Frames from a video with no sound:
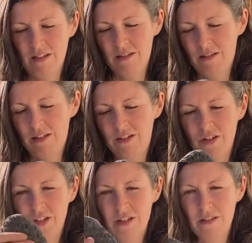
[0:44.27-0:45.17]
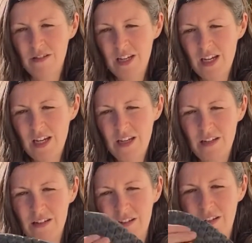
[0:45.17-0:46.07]
as you can see,
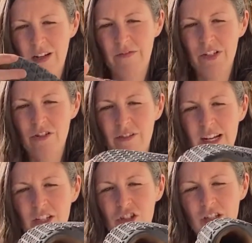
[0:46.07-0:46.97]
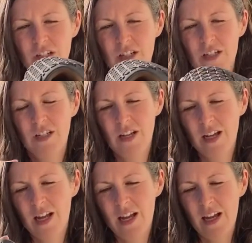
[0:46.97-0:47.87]
in every direction.
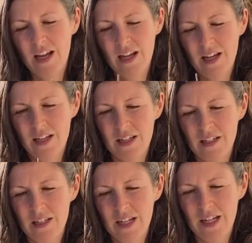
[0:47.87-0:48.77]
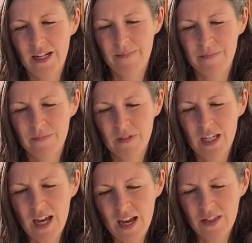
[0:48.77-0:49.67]
And
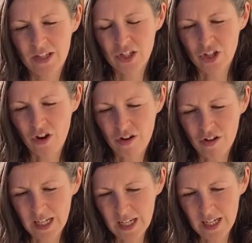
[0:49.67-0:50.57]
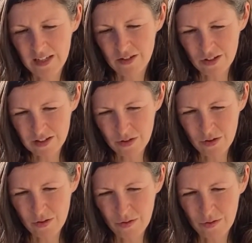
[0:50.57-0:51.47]
the tongue is
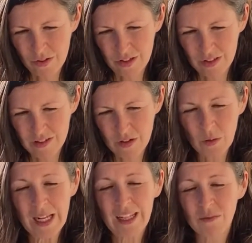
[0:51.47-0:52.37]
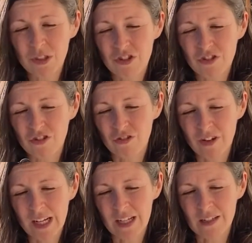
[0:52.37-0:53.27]
also sewn in, which is
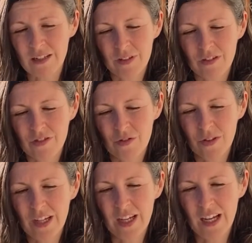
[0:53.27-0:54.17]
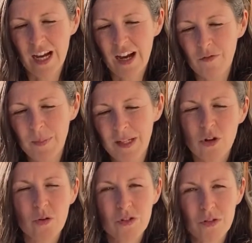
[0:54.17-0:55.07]
great. So they have been
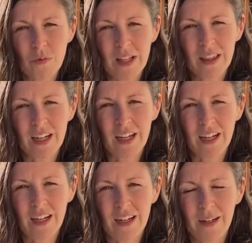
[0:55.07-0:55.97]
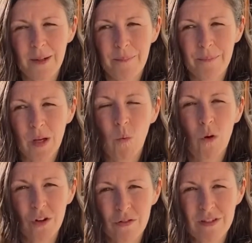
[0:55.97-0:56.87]
coated with a
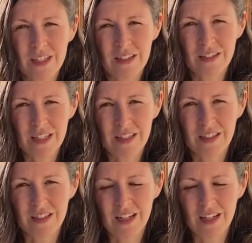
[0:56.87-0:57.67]
water resistant